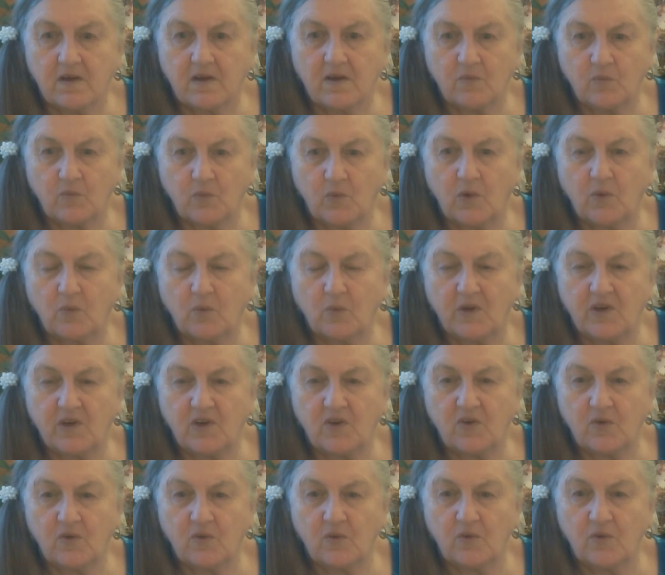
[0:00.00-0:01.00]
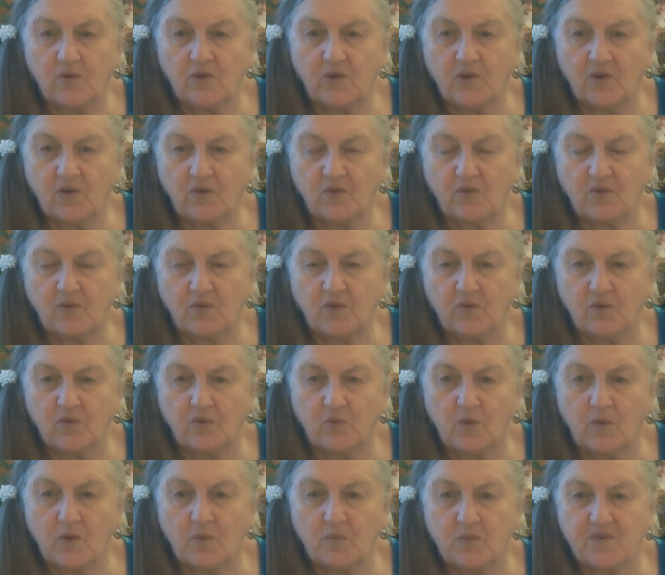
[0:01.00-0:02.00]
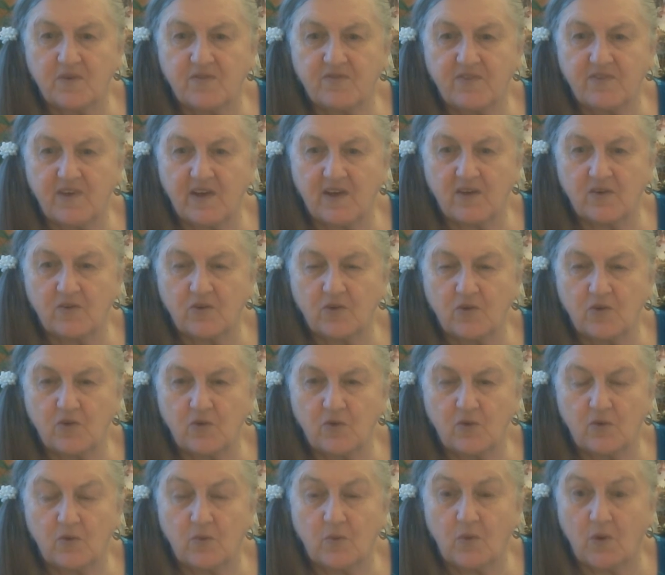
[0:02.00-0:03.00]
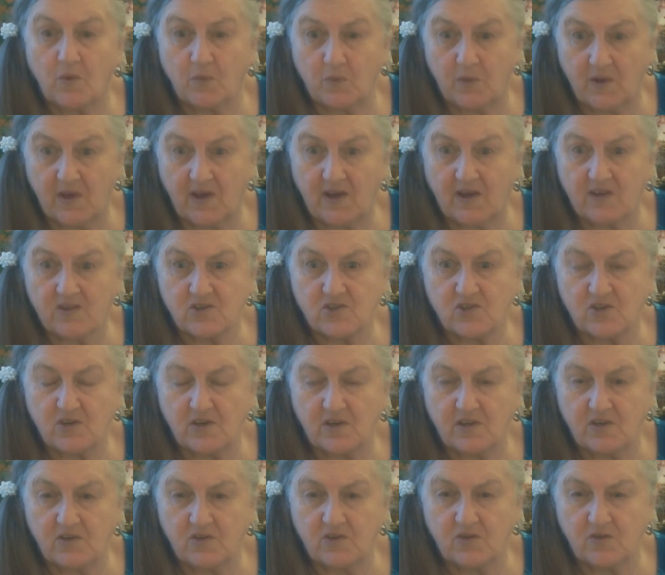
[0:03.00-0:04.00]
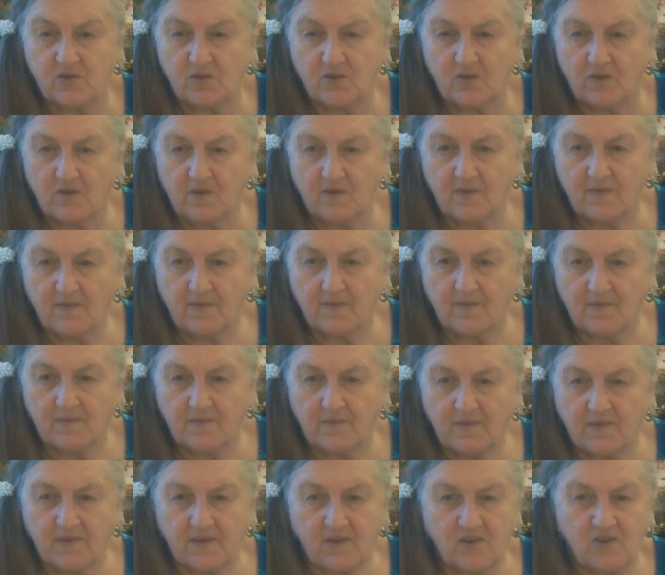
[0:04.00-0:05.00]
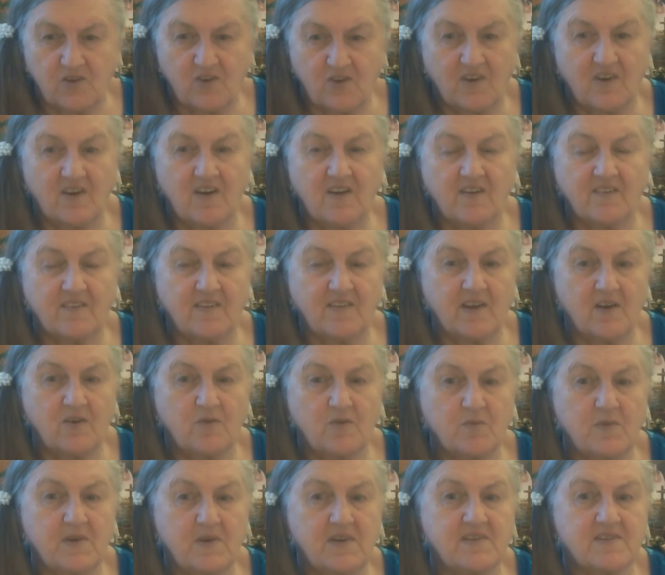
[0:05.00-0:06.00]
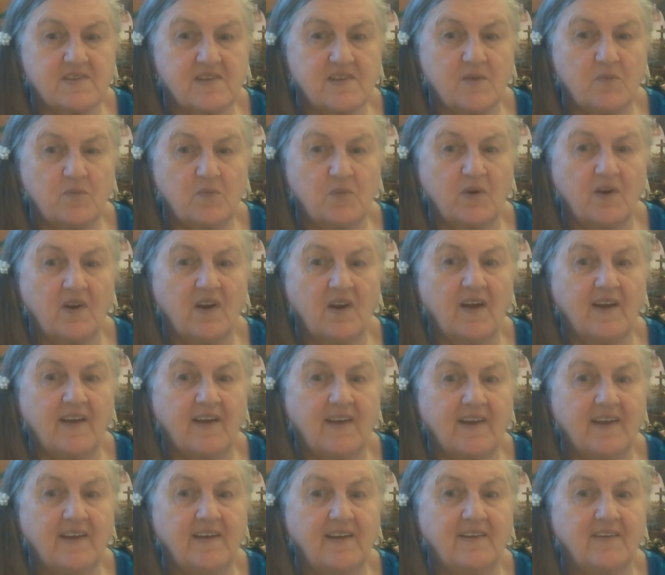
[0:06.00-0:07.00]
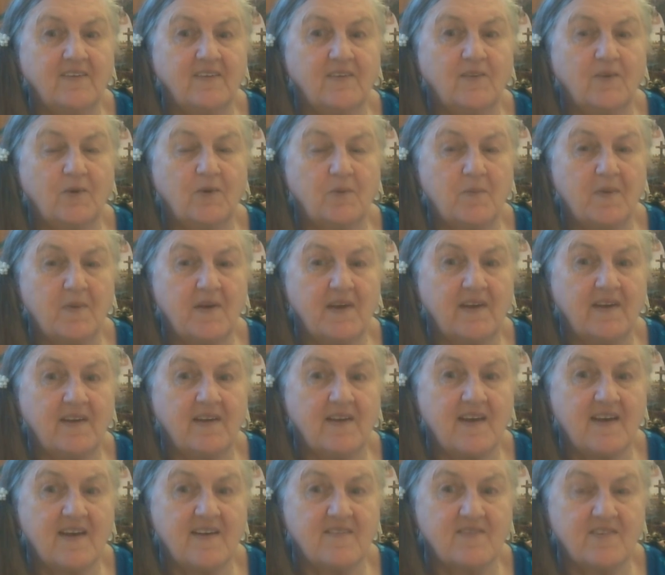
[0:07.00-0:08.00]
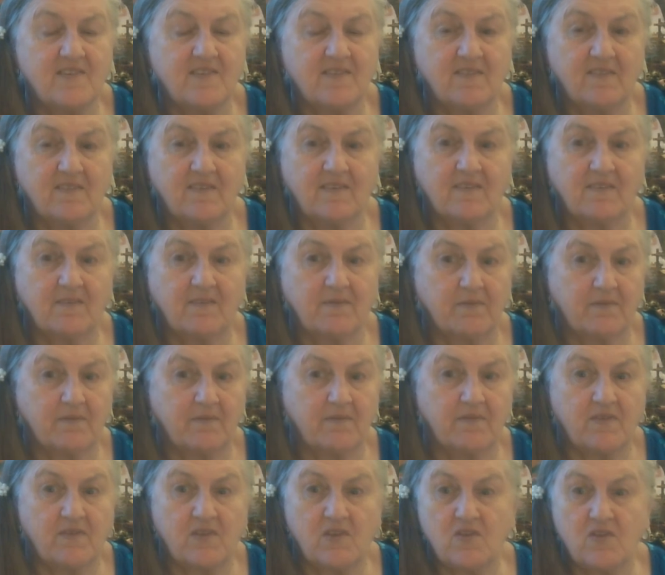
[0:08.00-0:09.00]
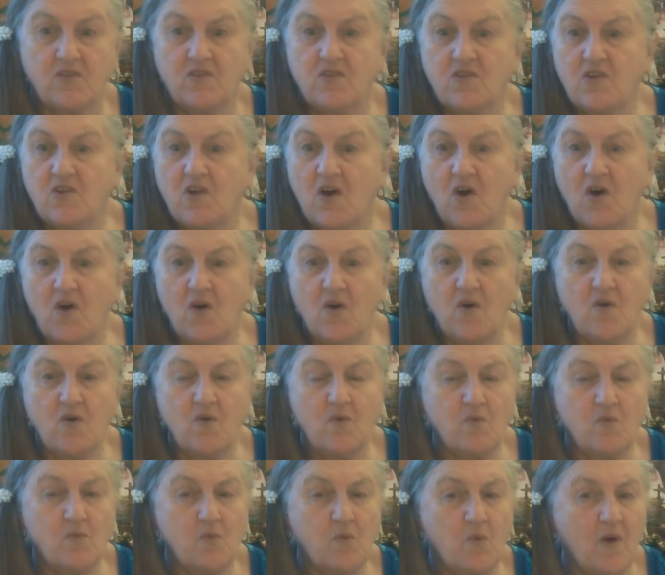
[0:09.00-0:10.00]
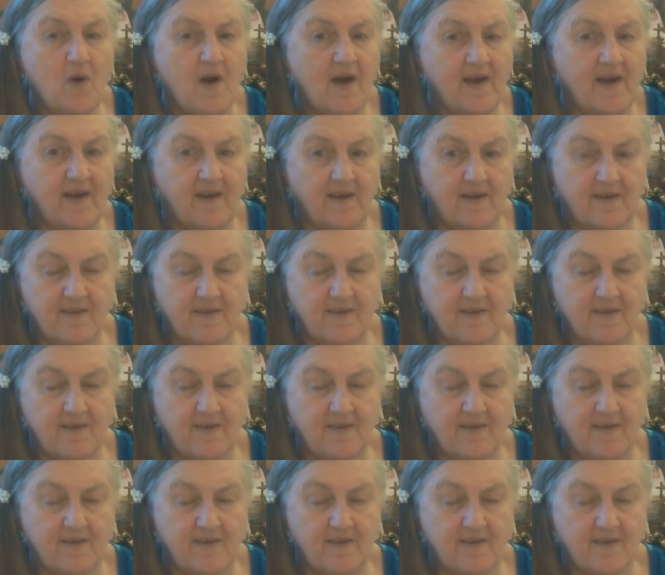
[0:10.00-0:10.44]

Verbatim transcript: And what we do or don't do, what we fail to do or what we actually do. You can't tell me someone like Hitler will be in heaven. No way.